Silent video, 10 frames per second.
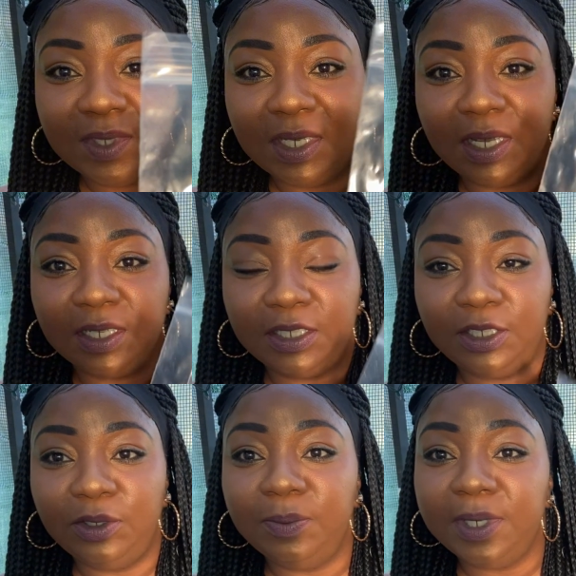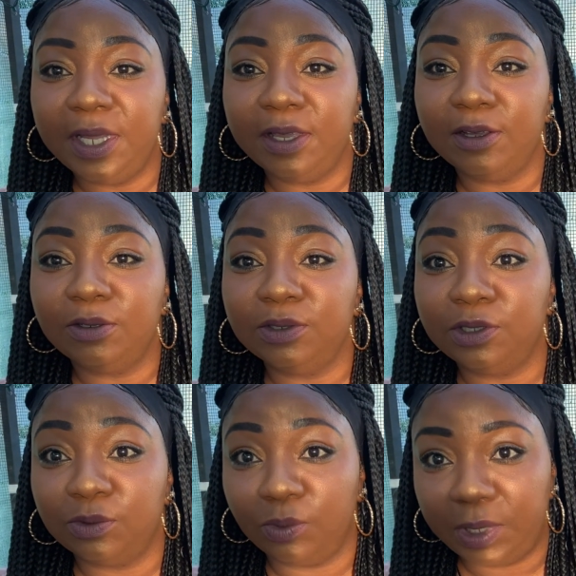A Cubanelle
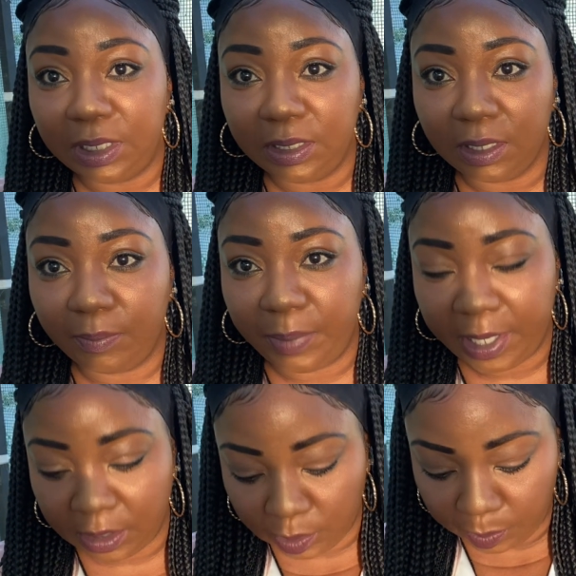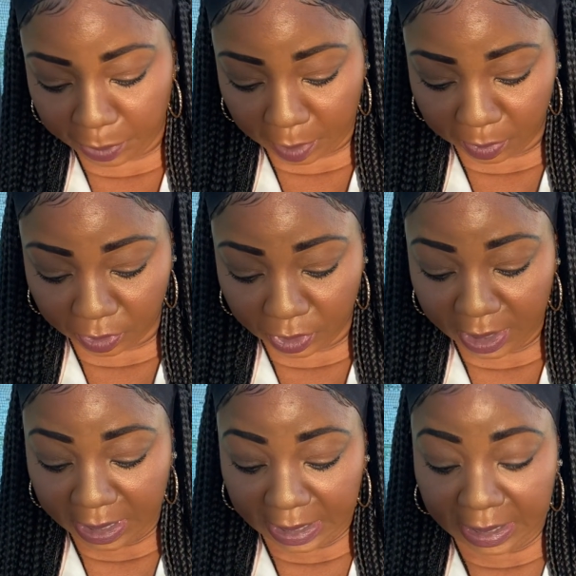sweet pepper.
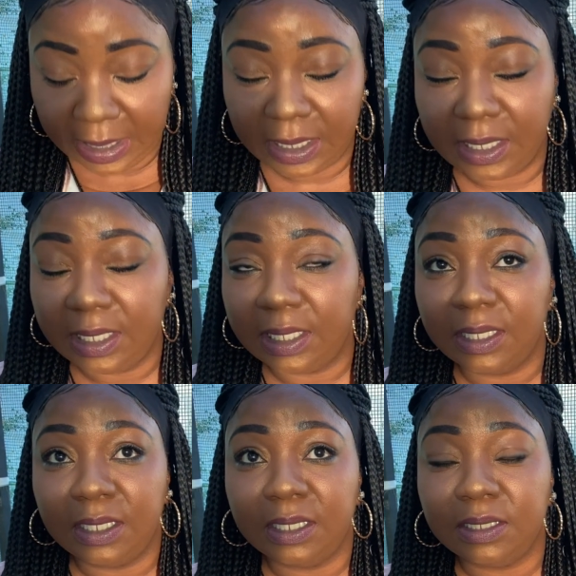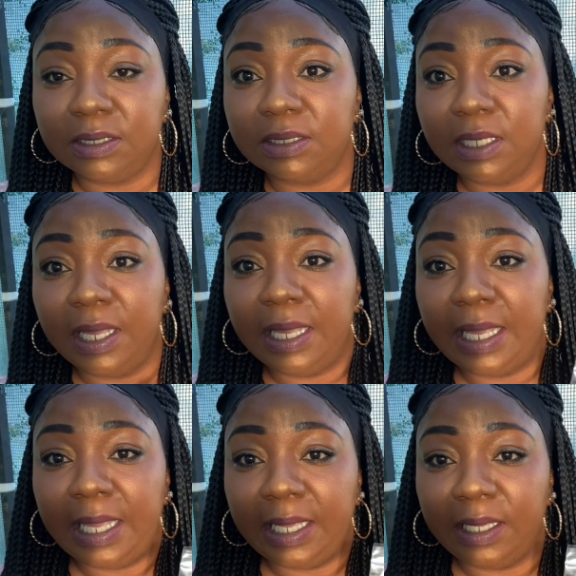It is
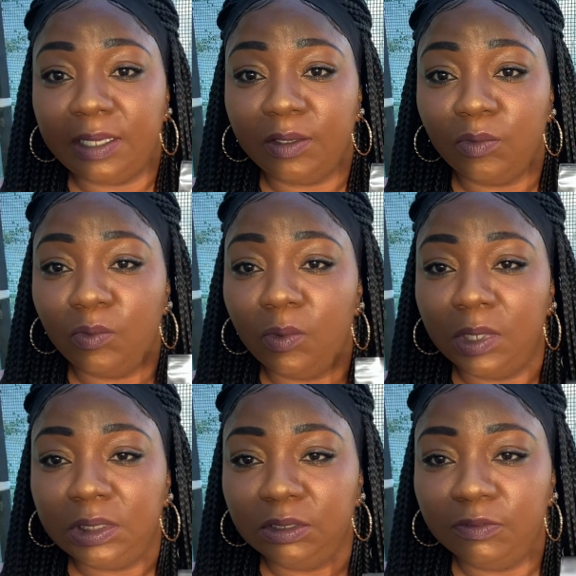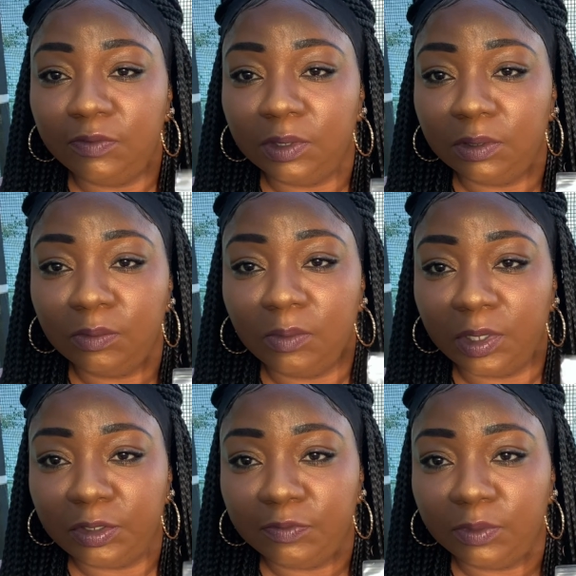a wonderful,
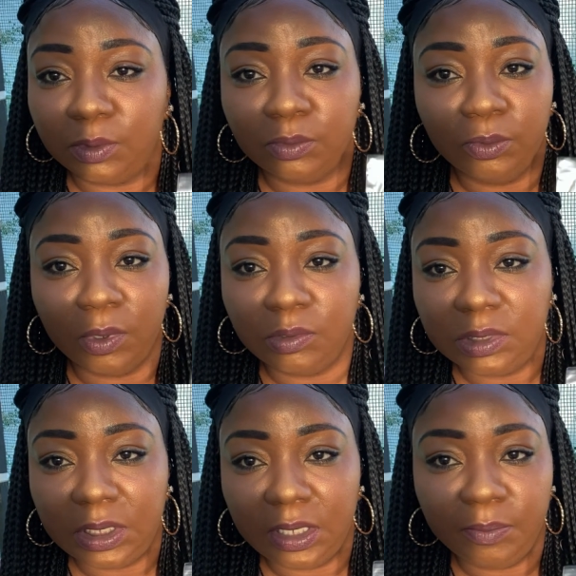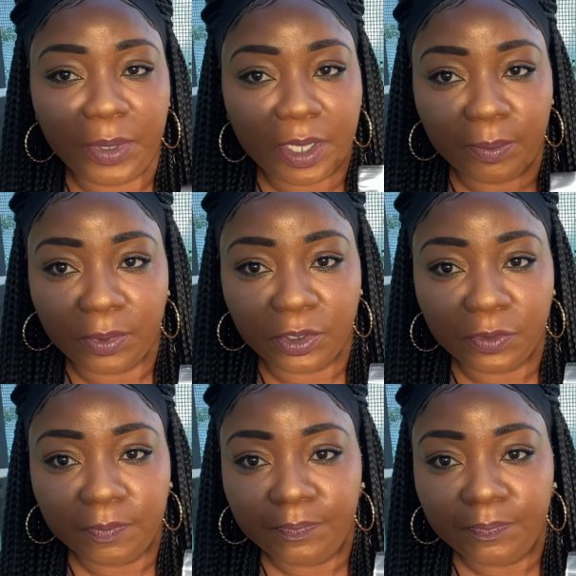wonderful roasting pepper.